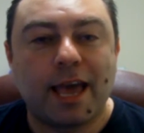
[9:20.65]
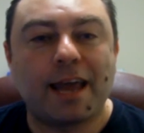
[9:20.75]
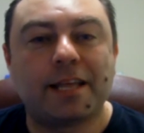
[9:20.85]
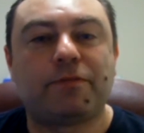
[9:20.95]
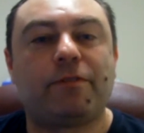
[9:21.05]

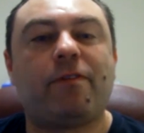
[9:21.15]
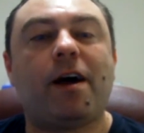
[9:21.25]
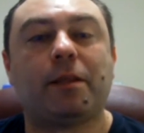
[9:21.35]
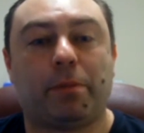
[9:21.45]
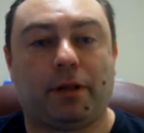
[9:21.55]
And it's
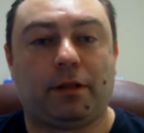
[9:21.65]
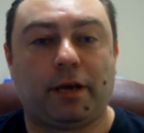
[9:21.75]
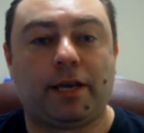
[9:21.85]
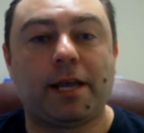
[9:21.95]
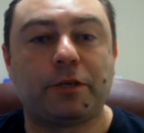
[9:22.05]
refundable
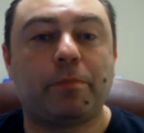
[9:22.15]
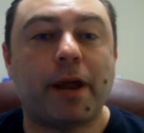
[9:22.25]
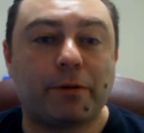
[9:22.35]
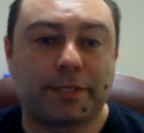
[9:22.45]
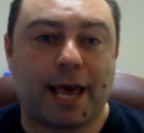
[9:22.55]
against your
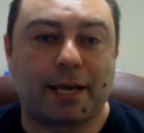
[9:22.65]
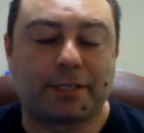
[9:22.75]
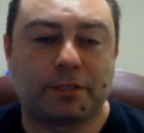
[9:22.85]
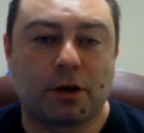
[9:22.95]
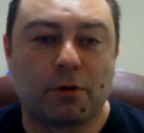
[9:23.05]
payroll
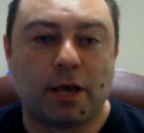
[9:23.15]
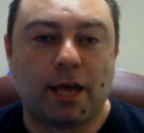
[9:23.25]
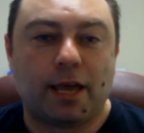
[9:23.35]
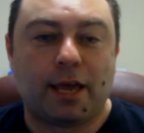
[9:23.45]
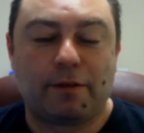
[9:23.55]
taxes. So
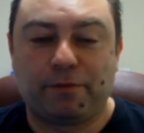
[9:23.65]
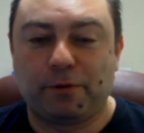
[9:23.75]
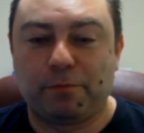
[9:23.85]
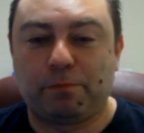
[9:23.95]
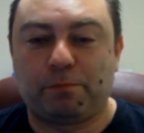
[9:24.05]
if
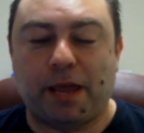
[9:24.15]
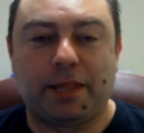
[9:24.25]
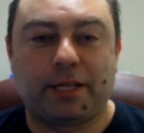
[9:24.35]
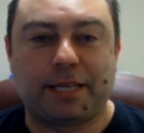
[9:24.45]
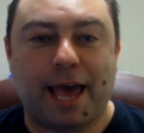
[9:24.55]
you pay
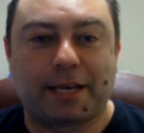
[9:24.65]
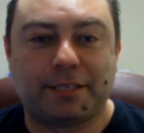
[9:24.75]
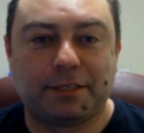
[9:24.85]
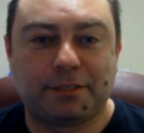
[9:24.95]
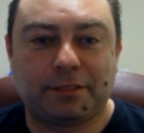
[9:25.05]
little
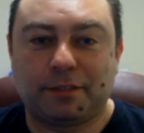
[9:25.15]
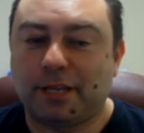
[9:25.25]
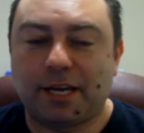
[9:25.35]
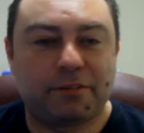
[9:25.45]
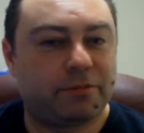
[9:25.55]
taxes,
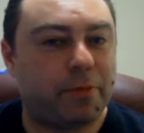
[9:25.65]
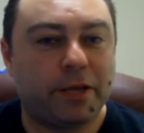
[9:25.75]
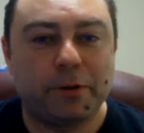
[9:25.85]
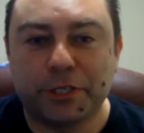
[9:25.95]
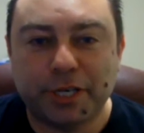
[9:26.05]
they're going to mail
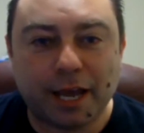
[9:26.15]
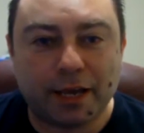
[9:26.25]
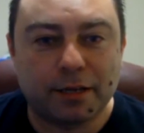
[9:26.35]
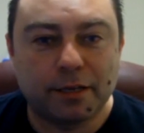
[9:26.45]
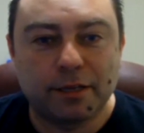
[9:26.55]
you a check.
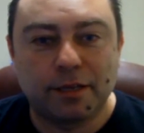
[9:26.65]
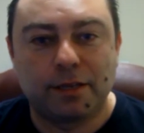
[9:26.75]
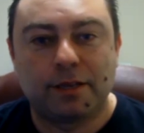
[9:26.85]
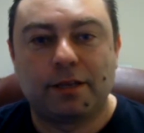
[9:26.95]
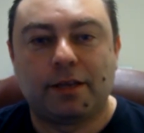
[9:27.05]

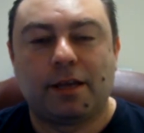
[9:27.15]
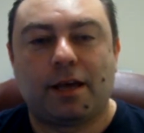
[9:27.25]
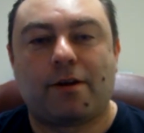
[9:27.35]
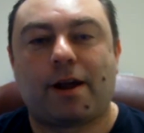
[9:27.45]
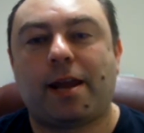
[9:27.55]

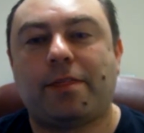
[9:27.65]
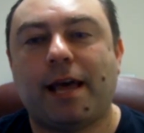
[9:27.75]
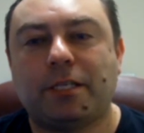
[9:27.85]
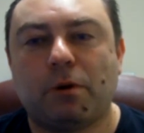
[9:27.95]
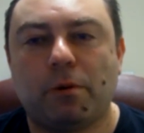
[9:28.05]
All right. And
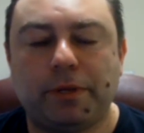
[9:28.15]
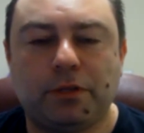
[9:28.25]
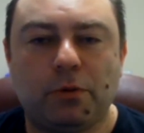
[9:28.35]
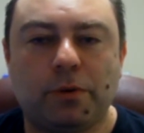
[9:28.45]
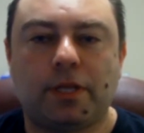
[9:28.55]
that's what we've been
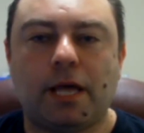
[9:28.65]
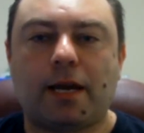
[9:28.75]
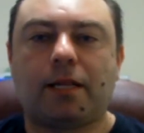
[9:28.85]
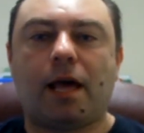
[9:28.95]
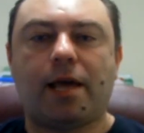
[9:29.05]
doing with a lot
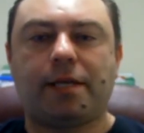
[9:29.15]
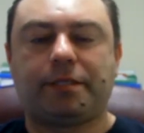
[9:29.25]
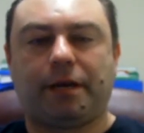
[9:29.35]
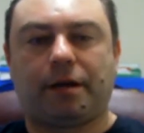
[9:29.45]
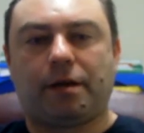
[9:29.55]
of clients
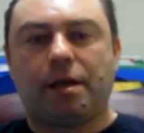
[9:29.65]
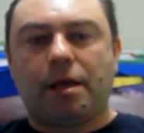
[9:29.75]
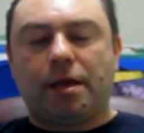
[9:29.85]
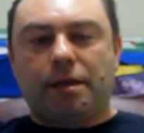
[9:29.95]
here. Hmm.